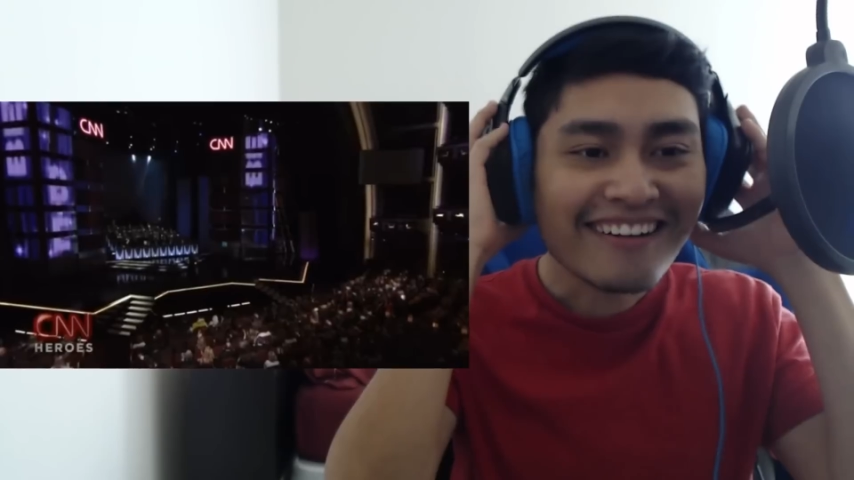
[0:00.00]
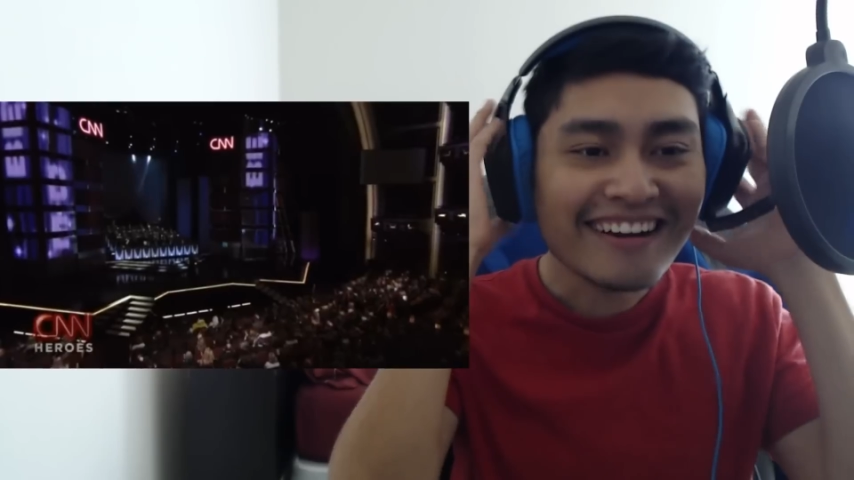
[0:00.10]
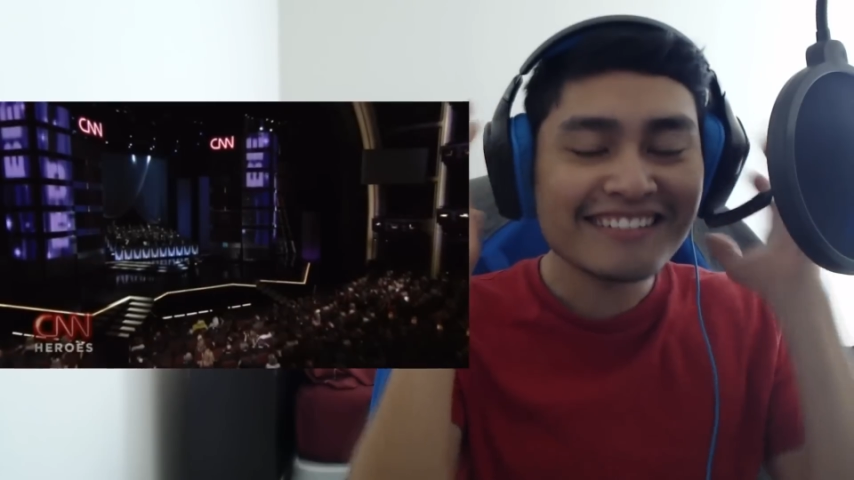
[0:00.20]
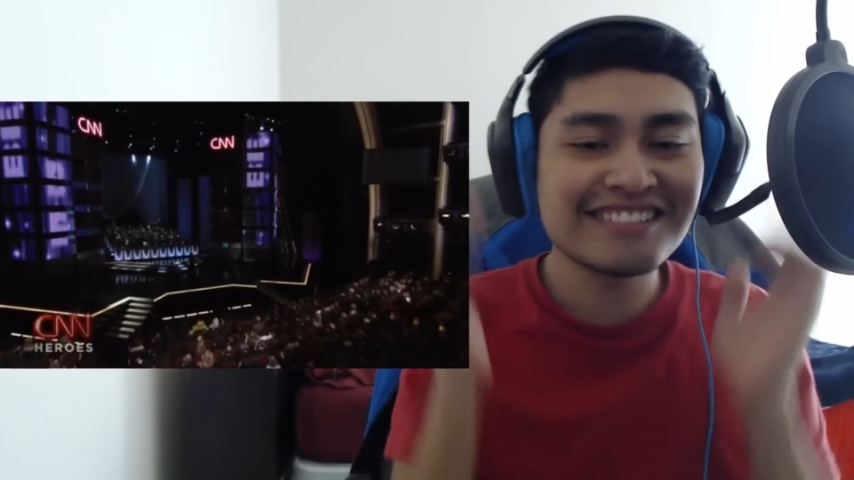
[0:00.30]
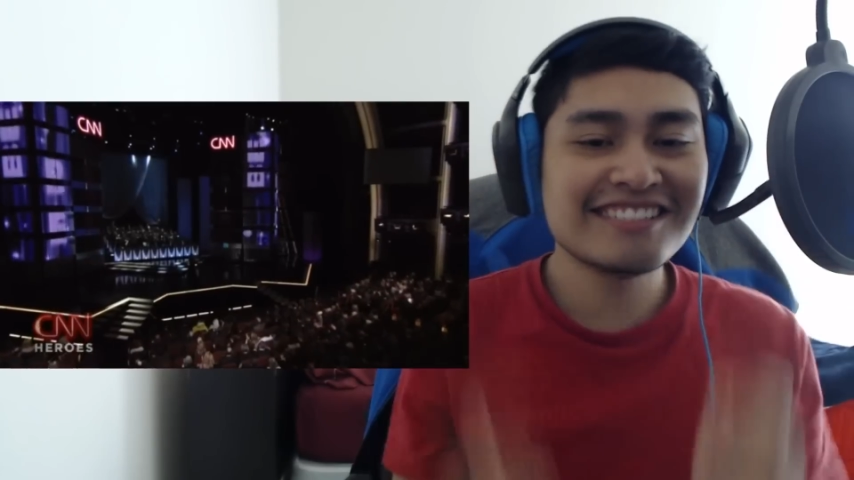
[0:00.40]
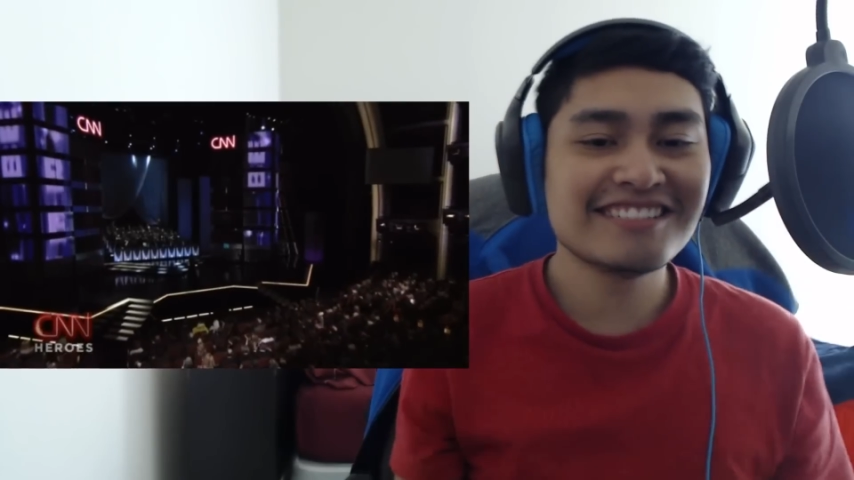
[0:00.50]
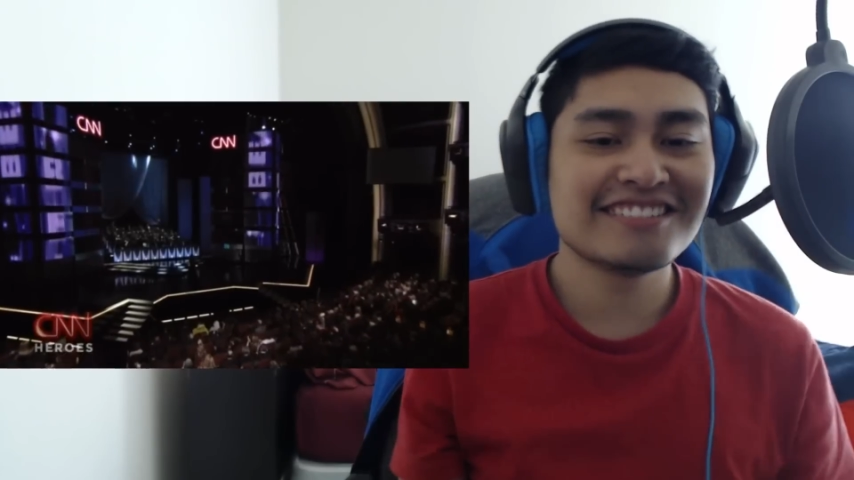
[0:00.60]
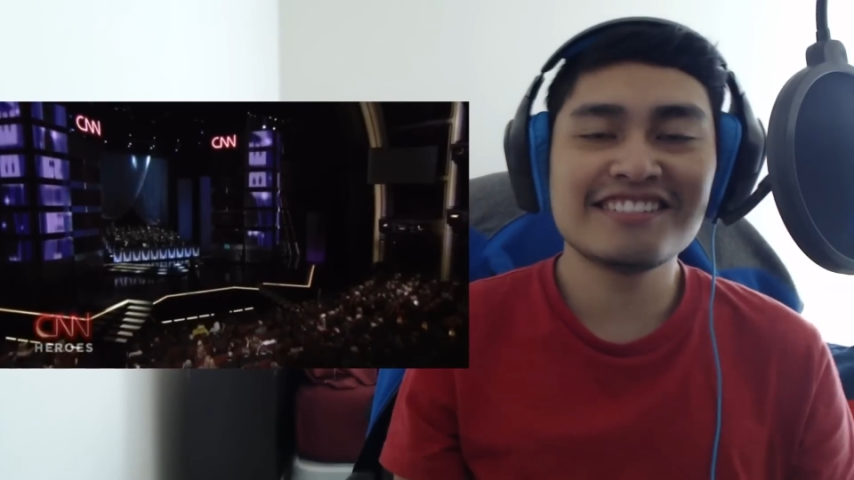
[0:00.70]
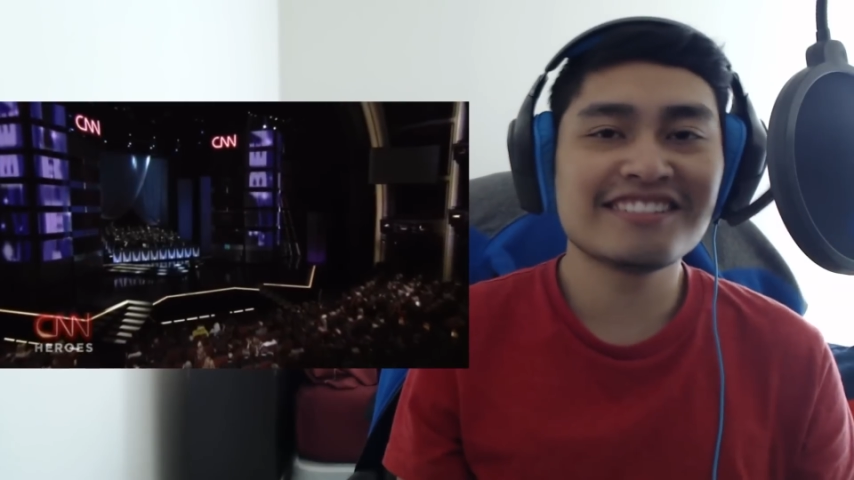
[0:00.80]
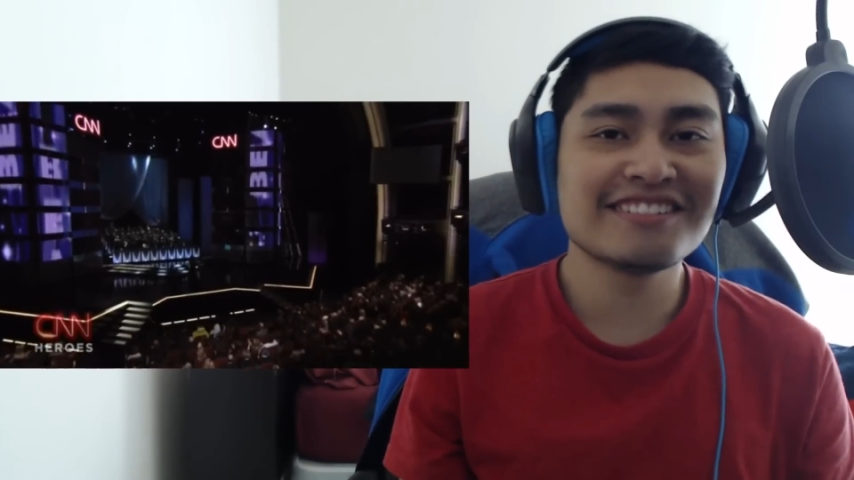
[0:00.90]
Alright,
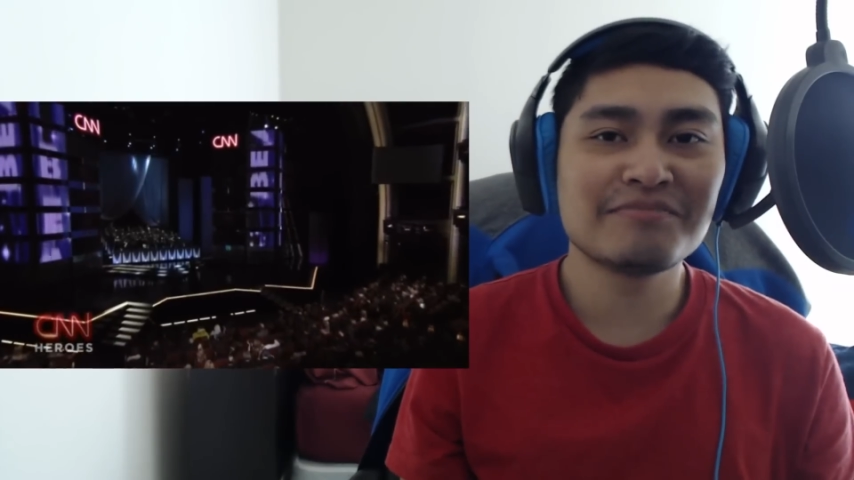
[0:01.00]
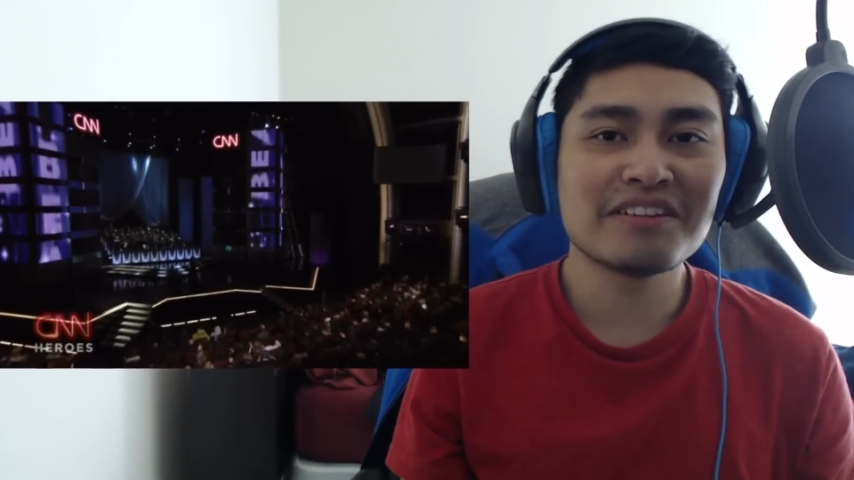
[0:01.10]
she still